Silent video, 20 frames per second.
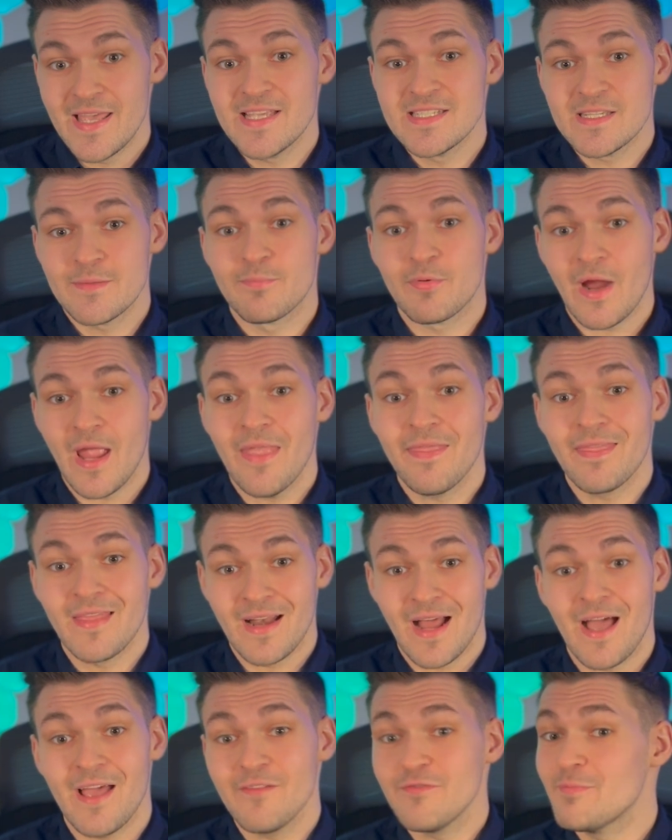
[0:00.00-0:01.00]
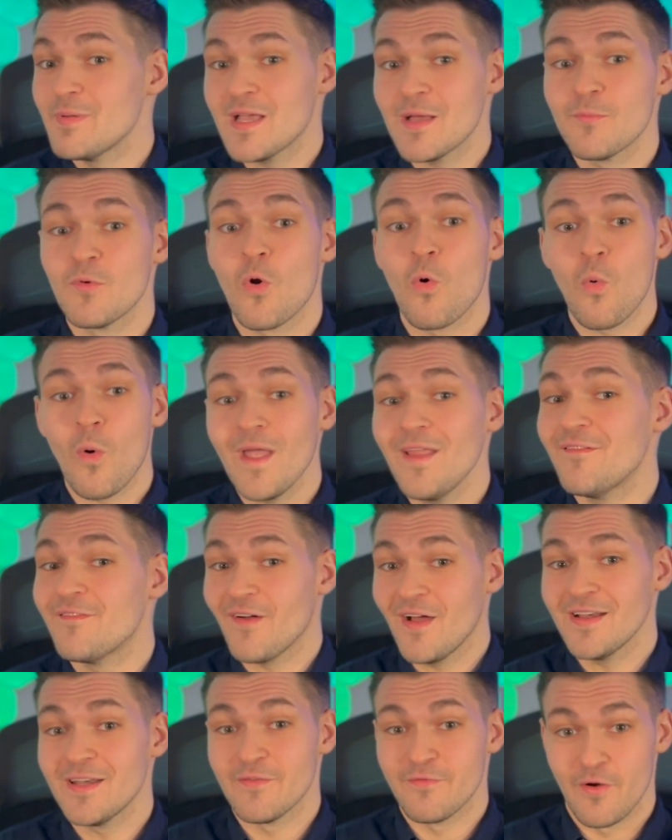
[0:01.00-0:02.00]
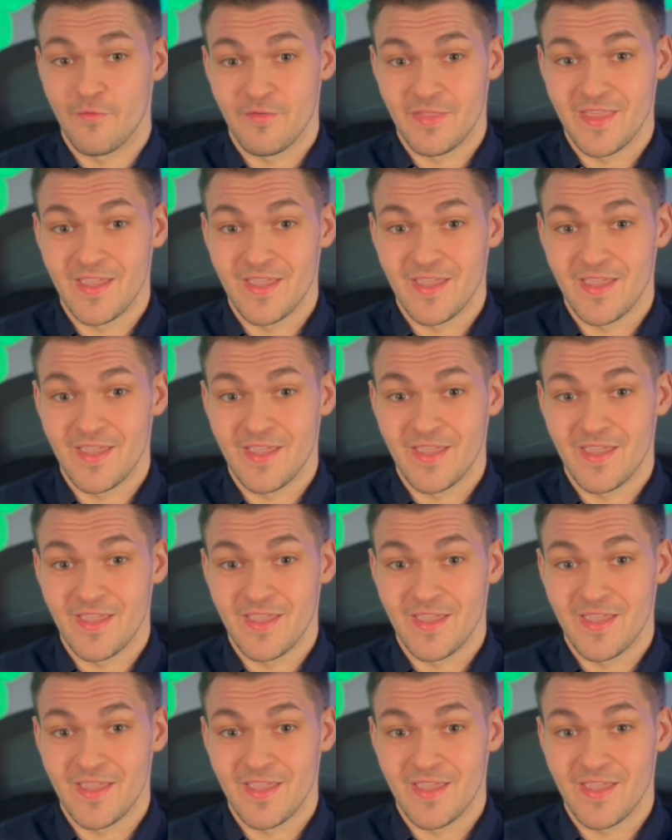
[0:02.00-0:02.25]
is a brand that I've become quite fond of over the